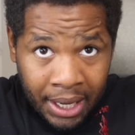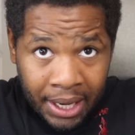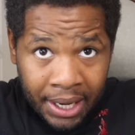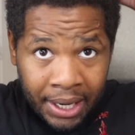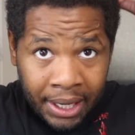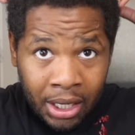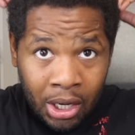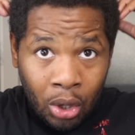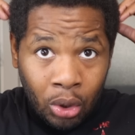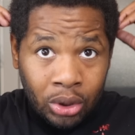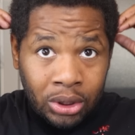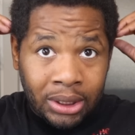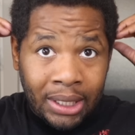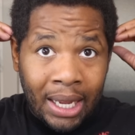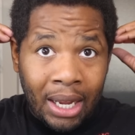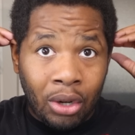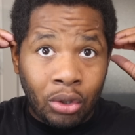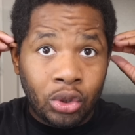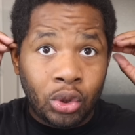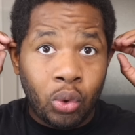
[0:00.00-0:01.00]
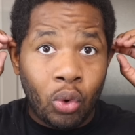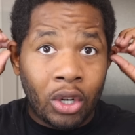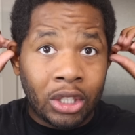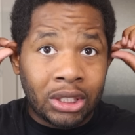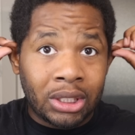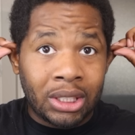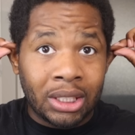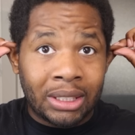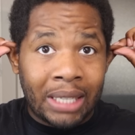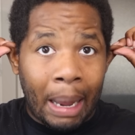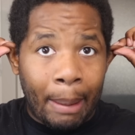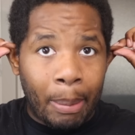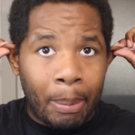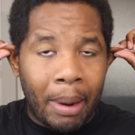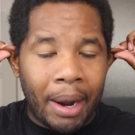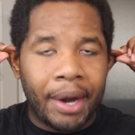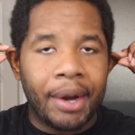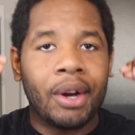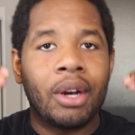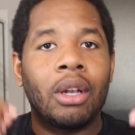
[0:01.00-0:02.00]
it goes down towards the top of
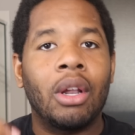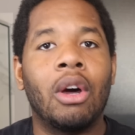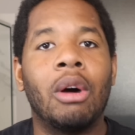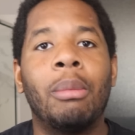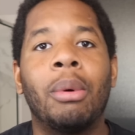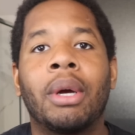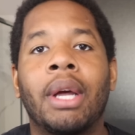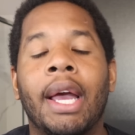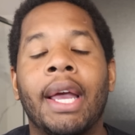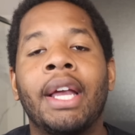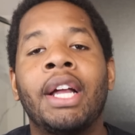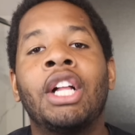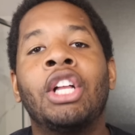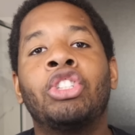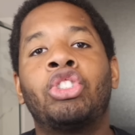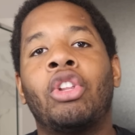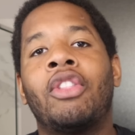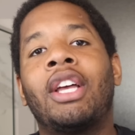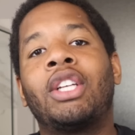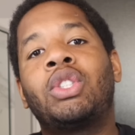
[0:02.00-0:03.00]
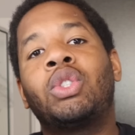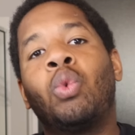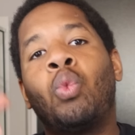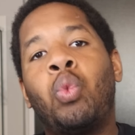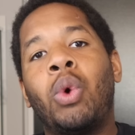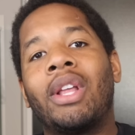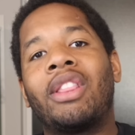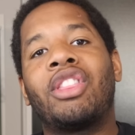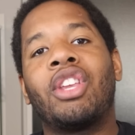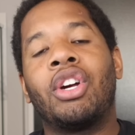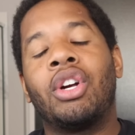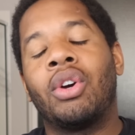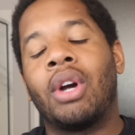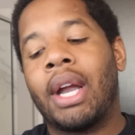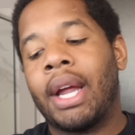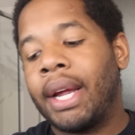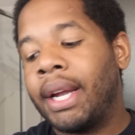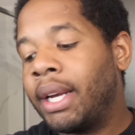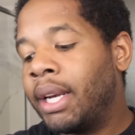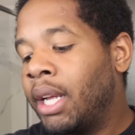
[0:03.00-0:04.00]
my earlobe, okay? So that's with the
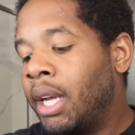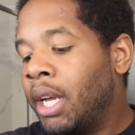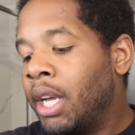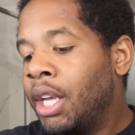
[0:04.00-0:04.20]
grain.